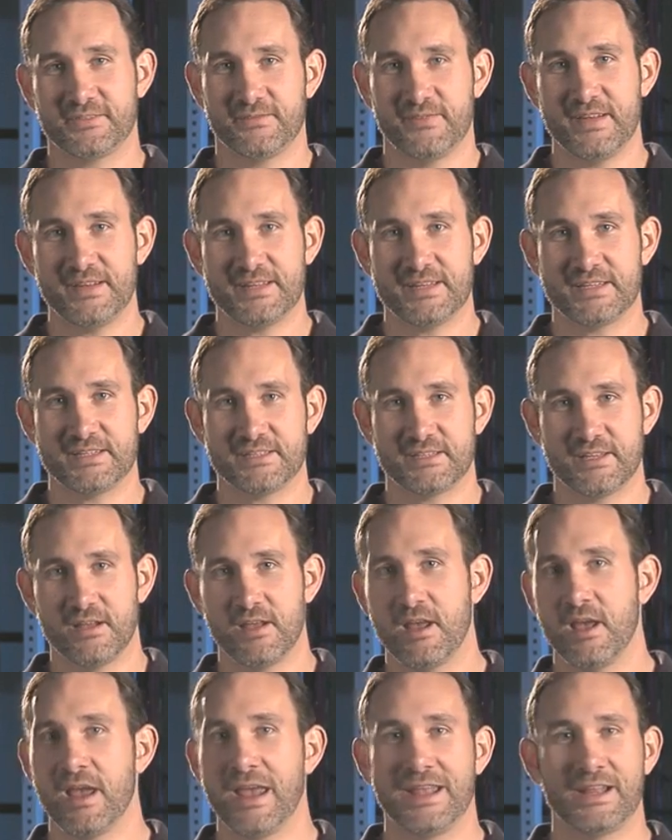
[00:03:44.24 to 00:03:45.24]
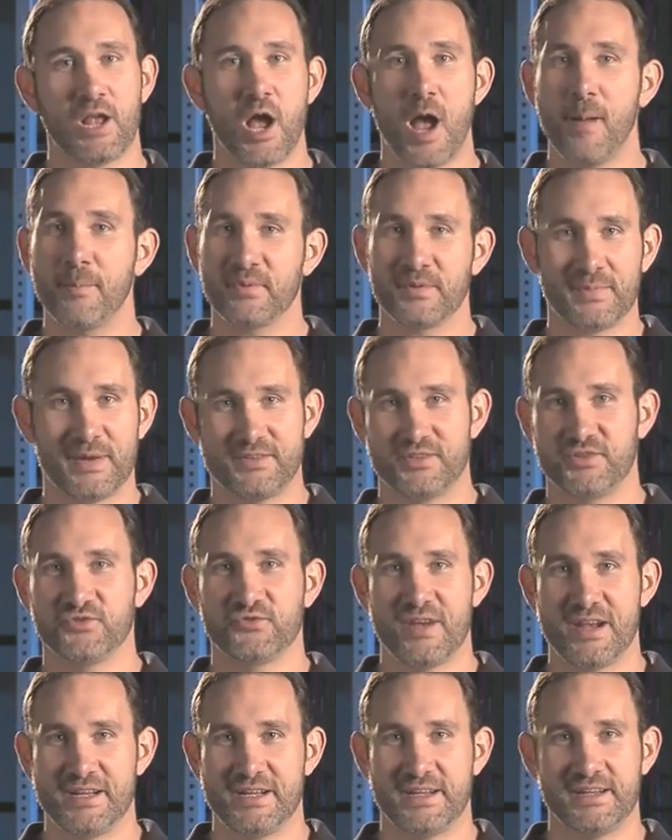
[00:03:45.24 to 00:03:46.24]
your fitness and optimize your
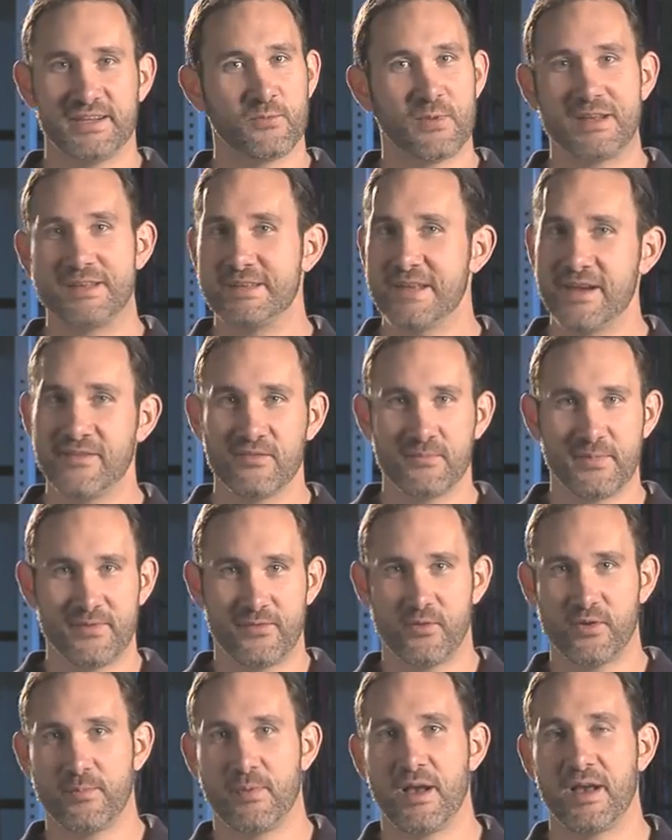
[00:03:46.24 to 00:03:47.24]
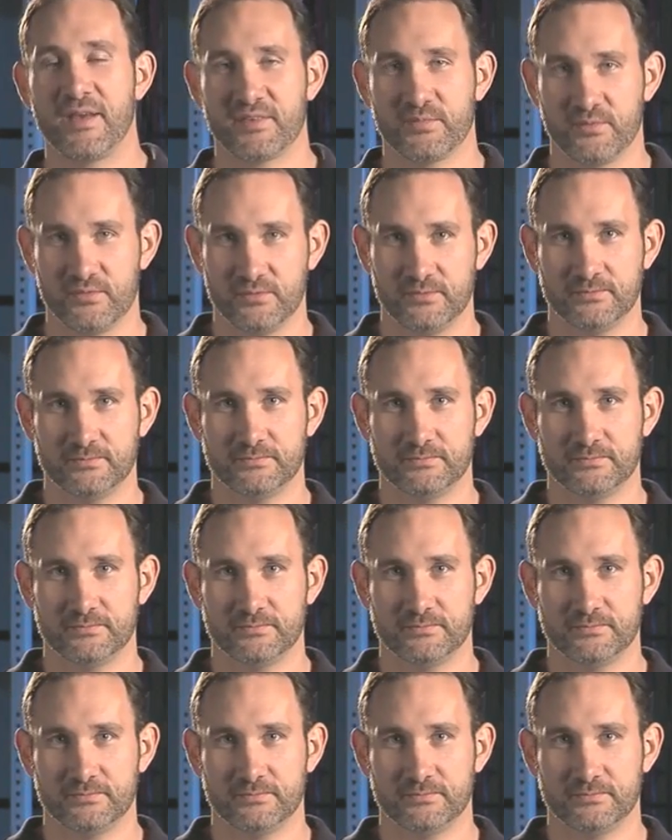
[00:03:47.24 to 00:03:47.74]
training in a way never before possible.